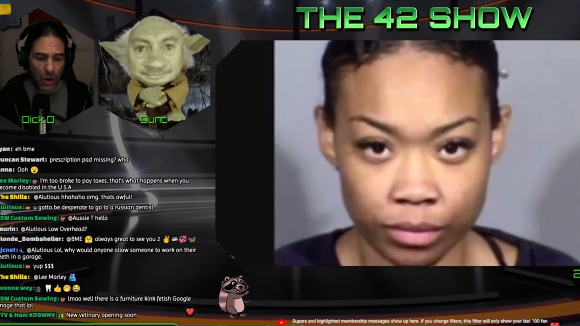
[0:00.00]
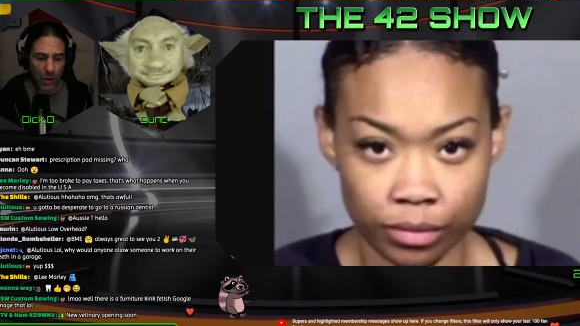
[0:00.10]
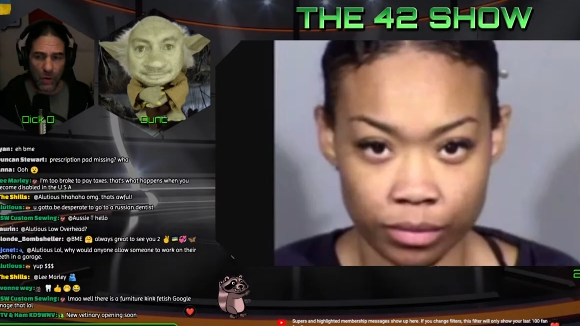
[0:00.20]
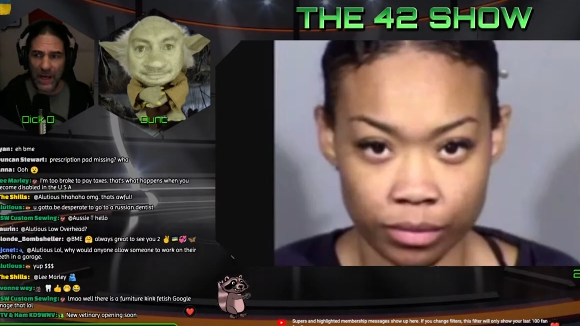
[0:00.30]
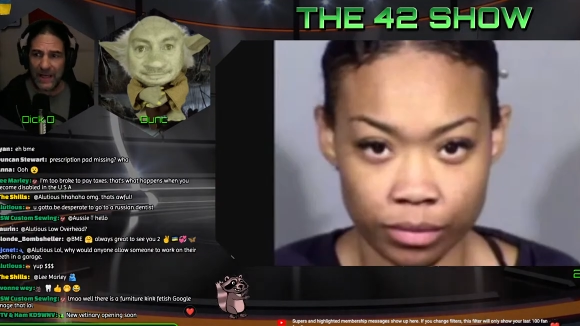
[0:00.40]

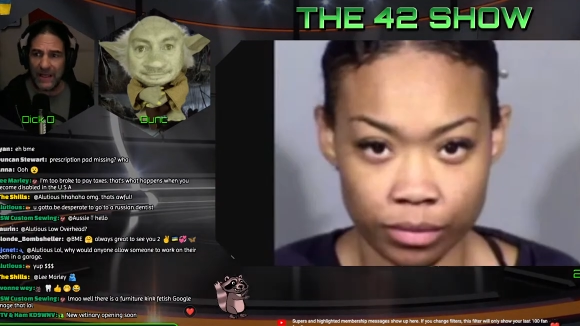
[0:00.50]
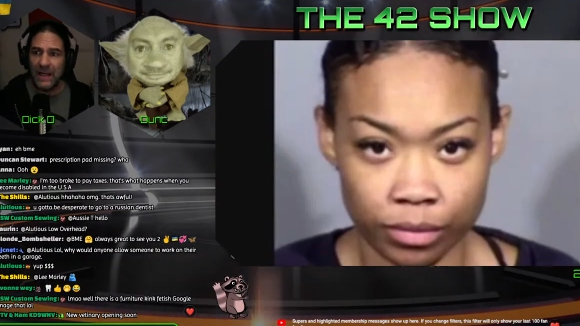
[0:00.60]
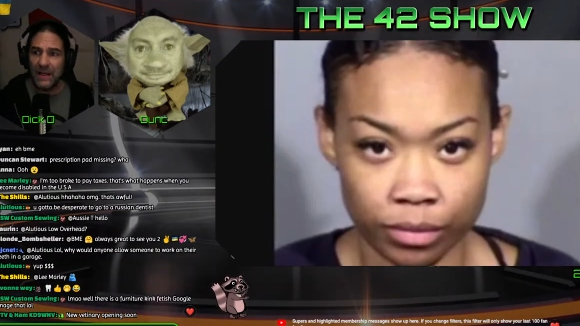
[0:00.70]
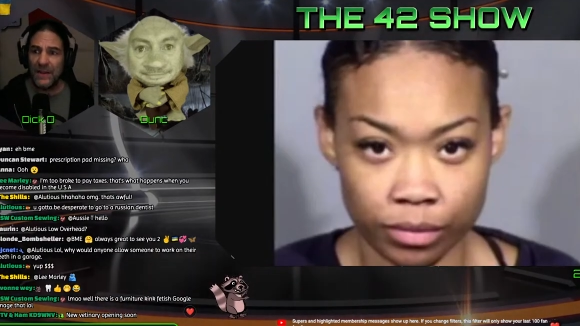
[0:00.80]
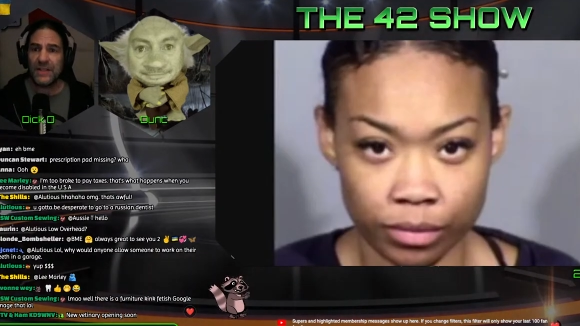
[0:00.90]
Speaker 1: way
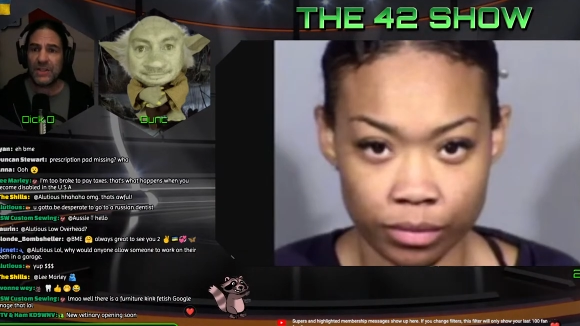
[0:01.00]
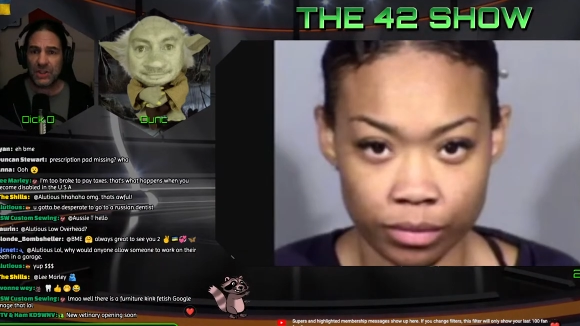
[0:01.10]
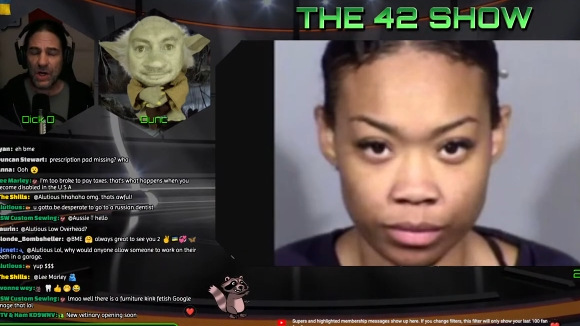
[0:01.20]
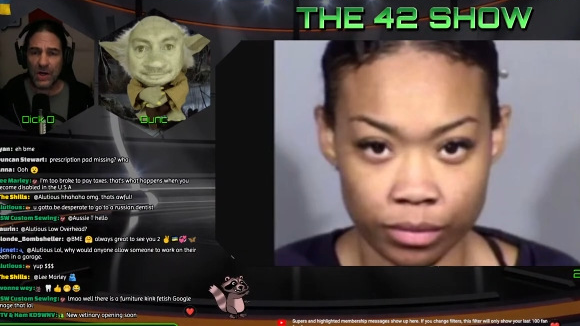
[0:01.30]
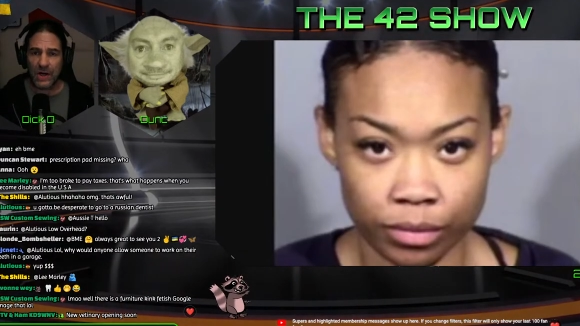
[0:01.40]
this
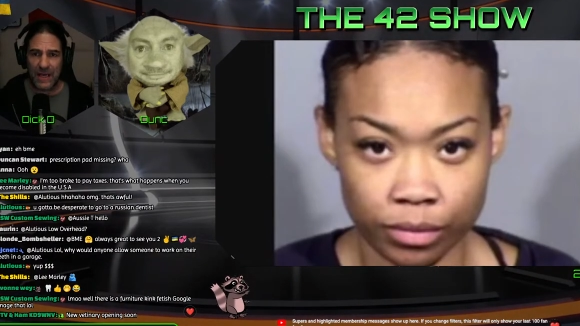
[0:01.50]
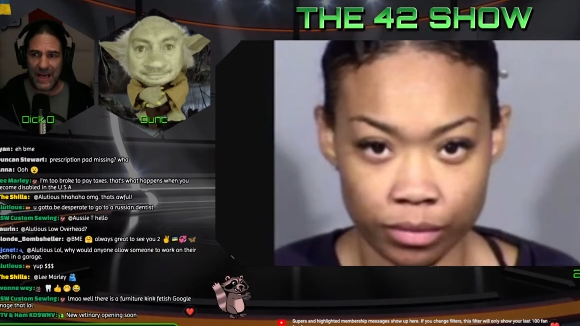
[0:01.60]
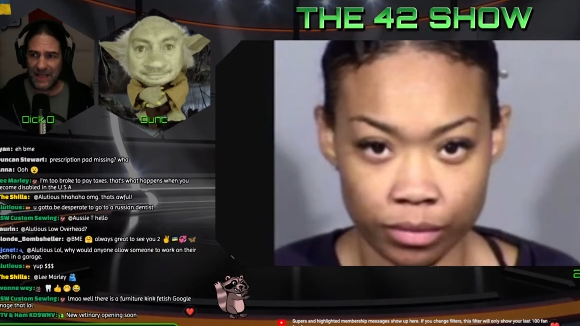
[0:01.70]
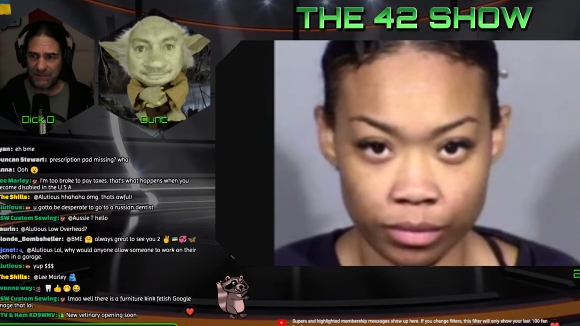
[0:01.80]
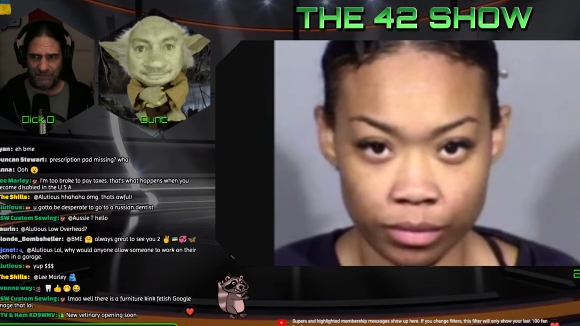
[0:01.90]
sorry
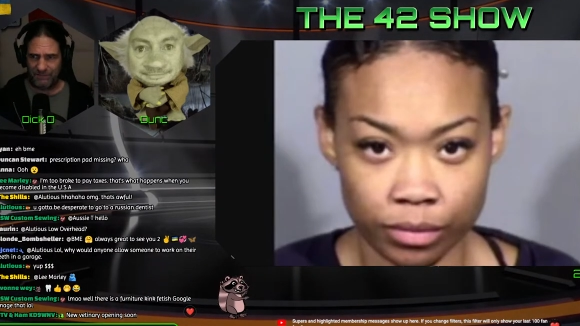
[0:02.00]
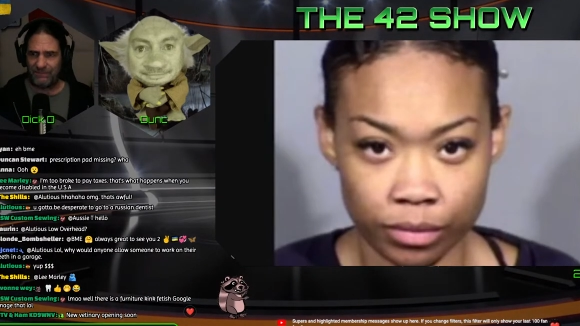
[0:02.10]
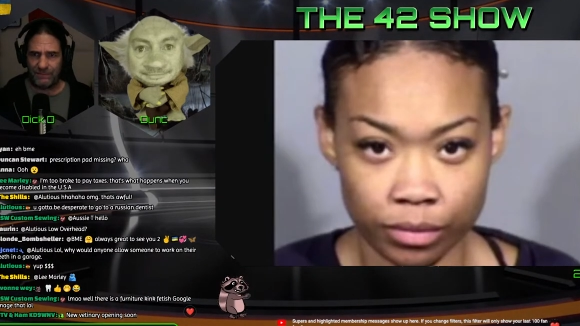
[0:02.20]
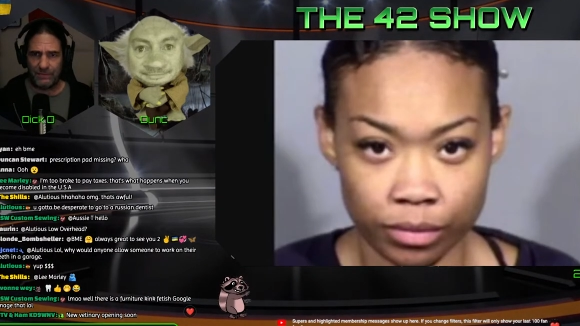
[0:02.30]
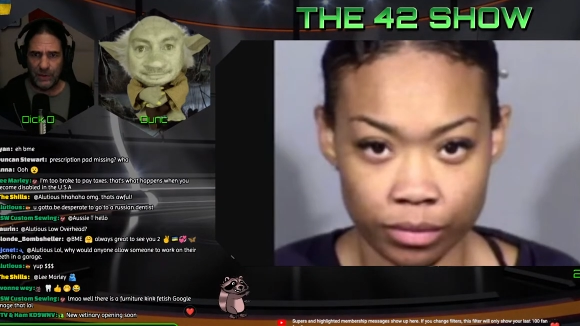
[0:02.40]
ass
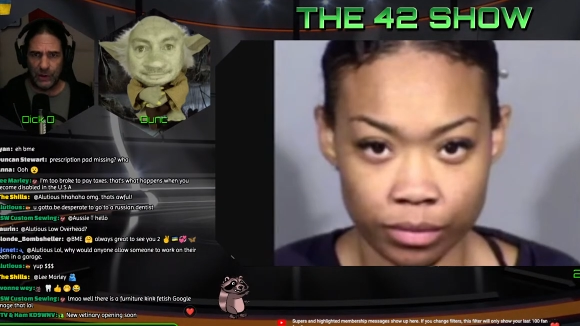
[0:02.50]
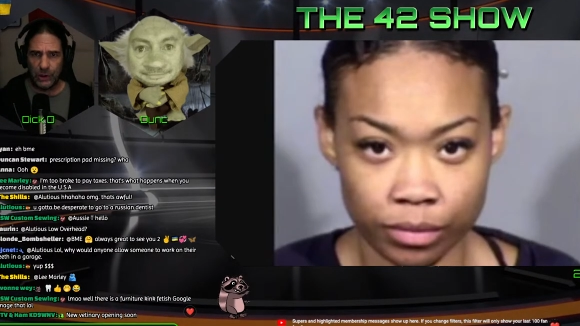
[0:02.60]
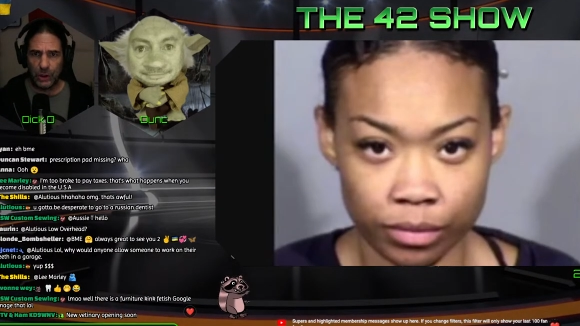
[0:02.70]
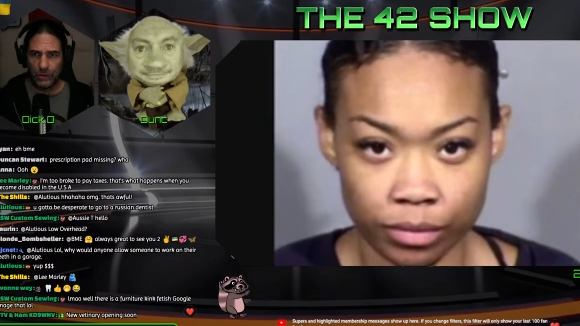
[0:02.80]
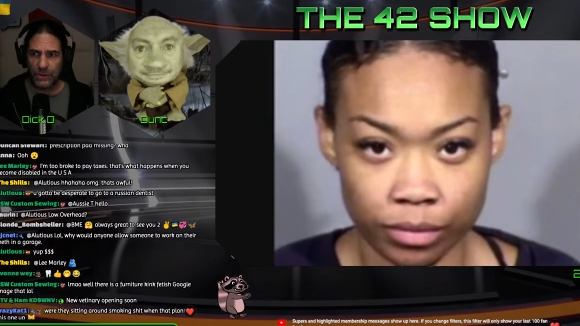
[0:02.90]

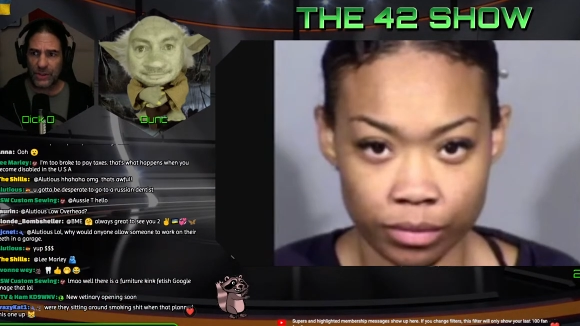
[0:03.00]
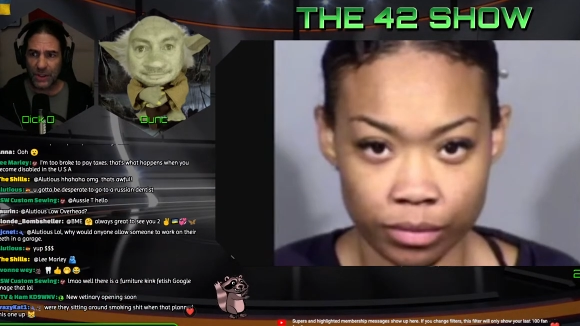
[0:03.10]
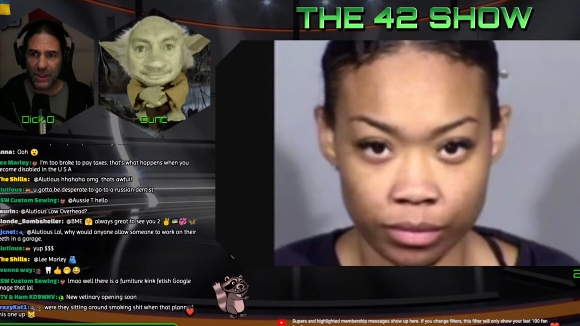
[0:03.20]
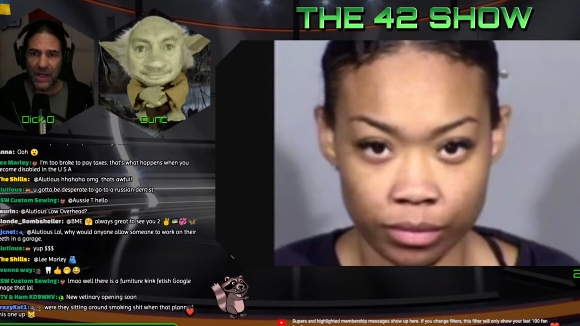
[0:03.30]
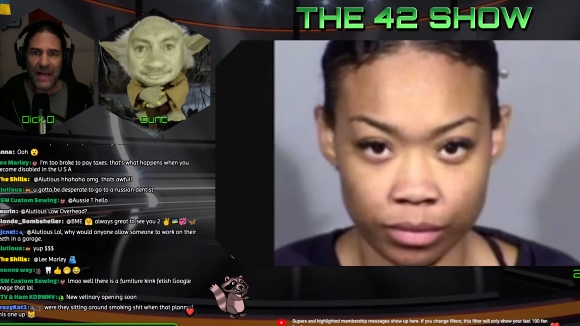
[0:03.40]

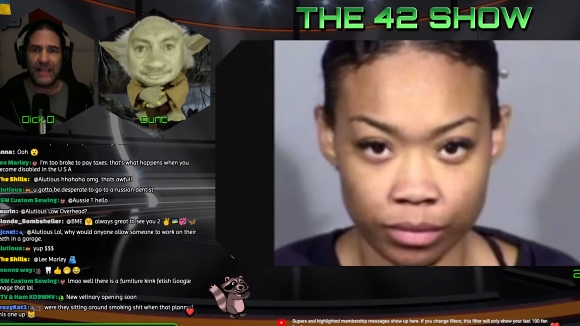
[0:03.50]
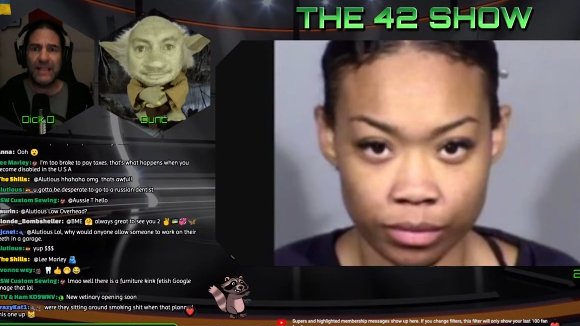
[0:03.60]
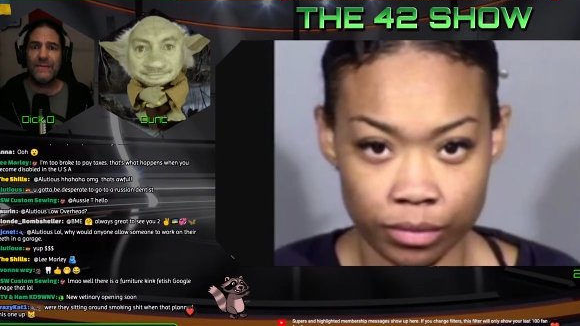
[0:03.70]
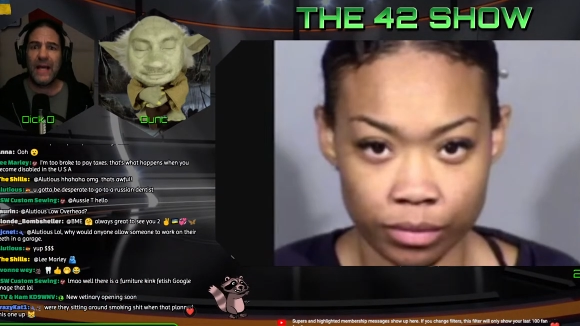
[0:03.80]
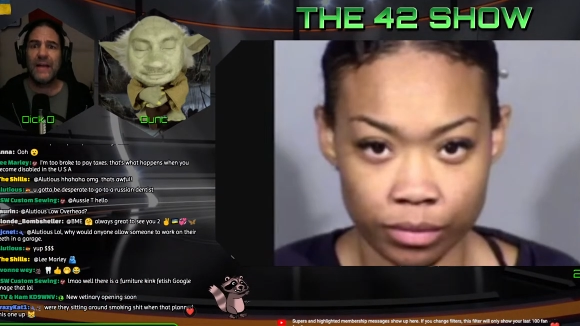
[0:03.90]
loser
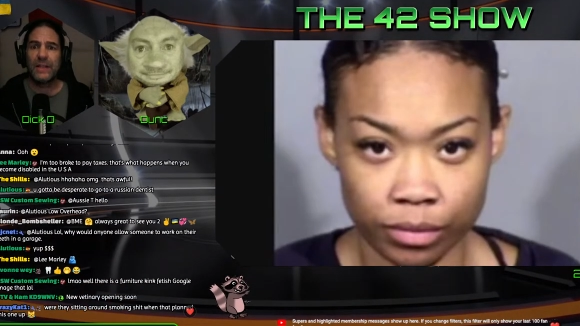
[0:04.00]
even had the